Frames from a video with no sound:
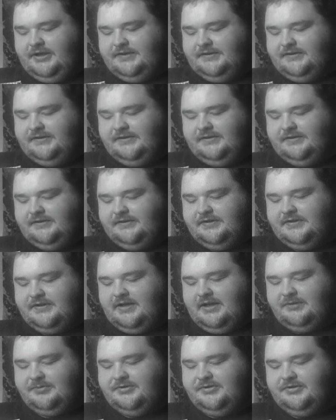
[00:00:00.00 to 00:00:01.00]
It's just
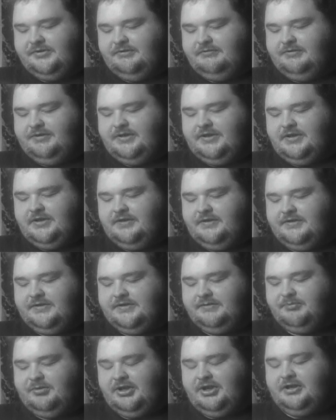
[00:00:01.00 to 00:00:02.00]
absolutely
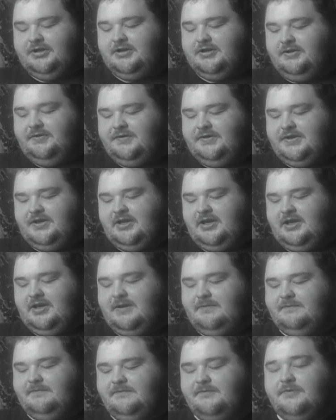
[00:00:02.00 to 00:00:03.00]
ridiculous. Bionicle the
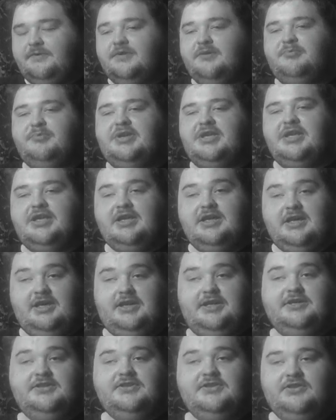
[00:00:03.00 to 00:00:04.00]
game for the
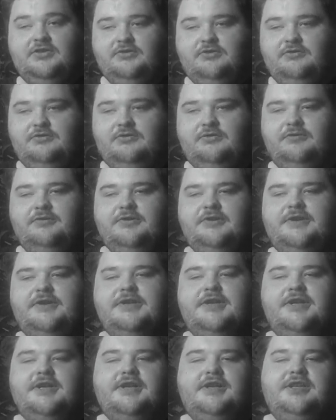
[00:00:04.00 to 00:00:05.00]

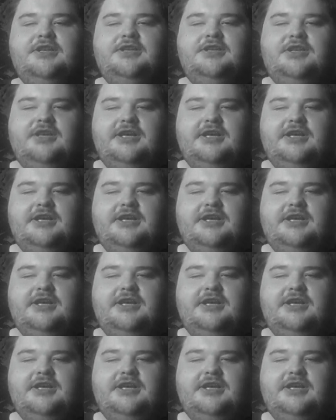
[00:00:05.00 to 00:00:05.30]
PS2.